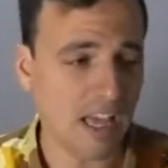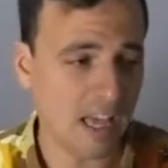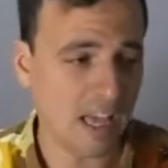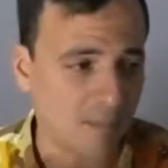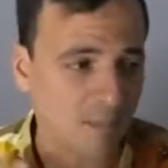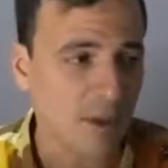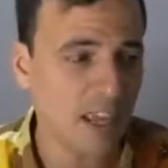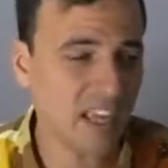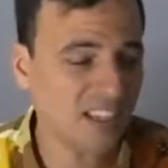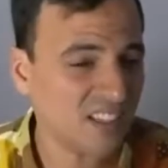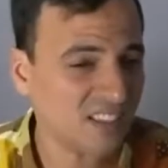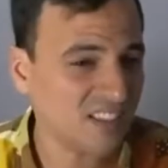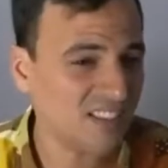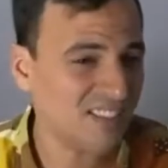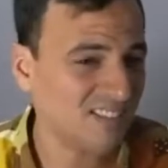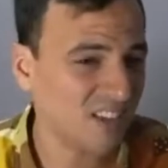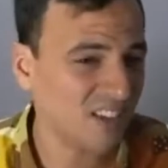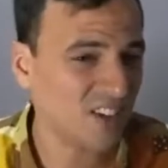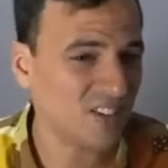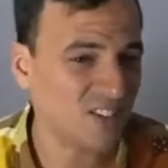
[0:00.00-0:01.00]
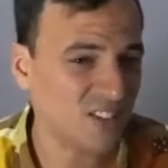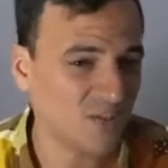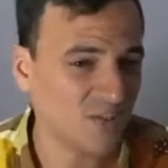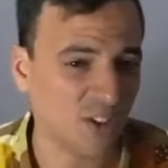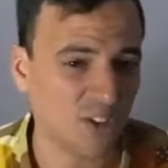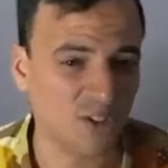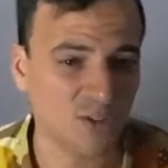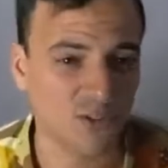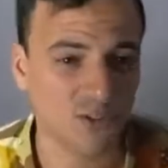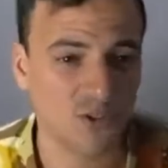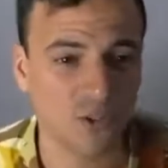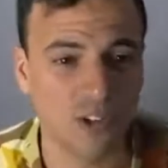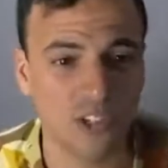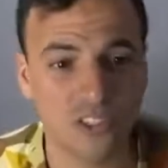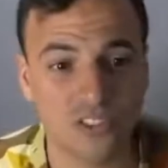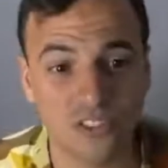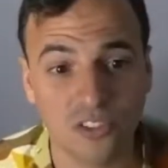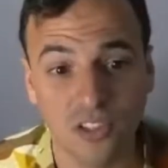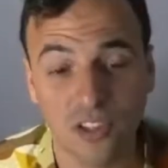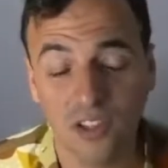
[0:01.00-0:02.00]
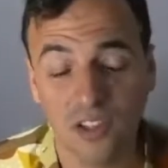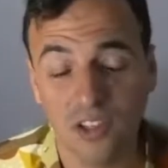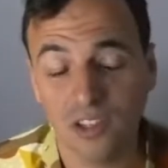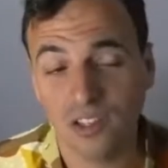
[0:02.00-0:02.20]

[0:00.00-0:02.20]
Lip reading: and make a difficult choice,